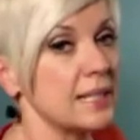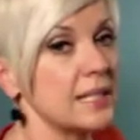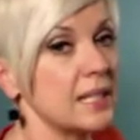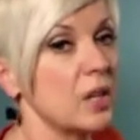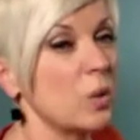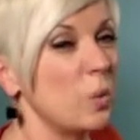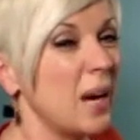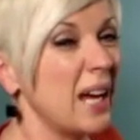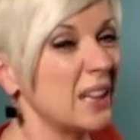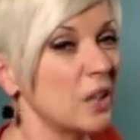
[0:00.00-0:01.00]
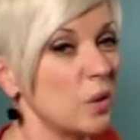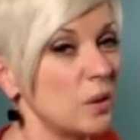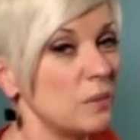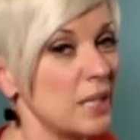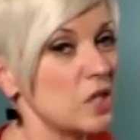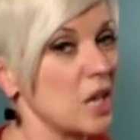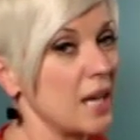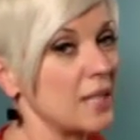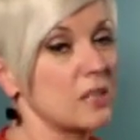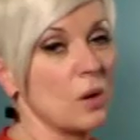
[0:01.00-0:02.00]
sitting quite low in my
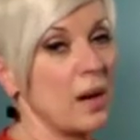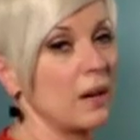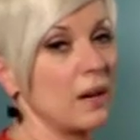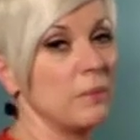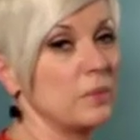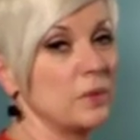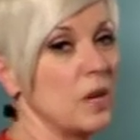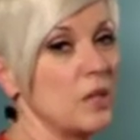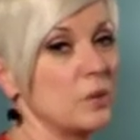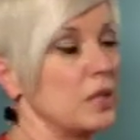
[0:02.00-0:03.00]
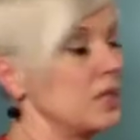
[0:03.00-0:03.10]
chest, so I'm not doing any